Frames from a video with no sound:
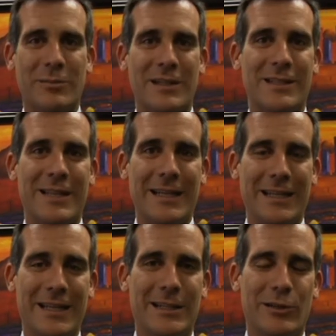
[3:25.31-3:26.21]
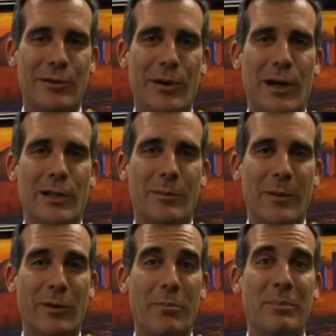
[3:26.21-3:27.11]
means that they needed to to be able
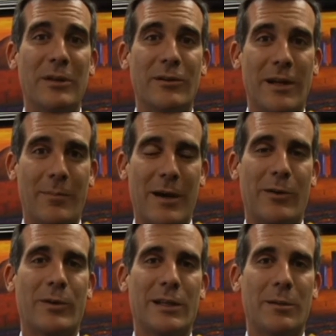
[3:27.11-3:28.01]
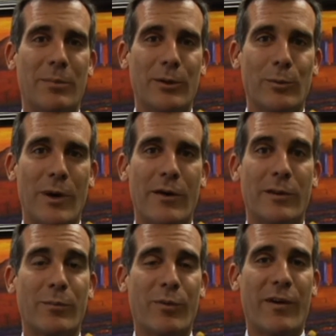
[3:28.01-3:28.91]
to build up equity, to build wealth,
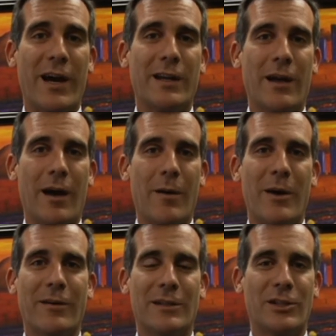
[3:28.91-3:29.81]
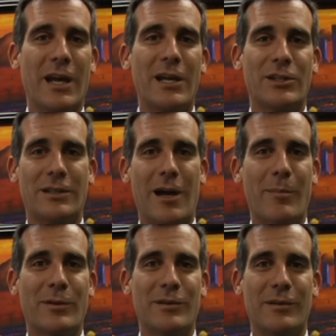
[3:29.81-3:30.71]
and provide a better education and
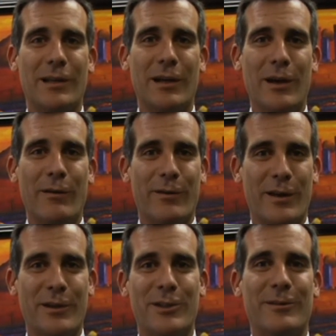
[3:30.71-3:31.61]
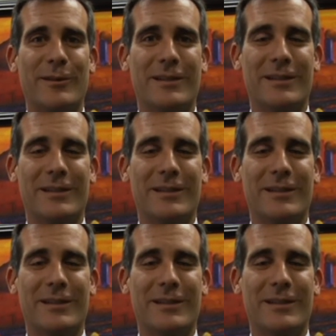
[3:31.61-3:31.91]
opportunity for their children.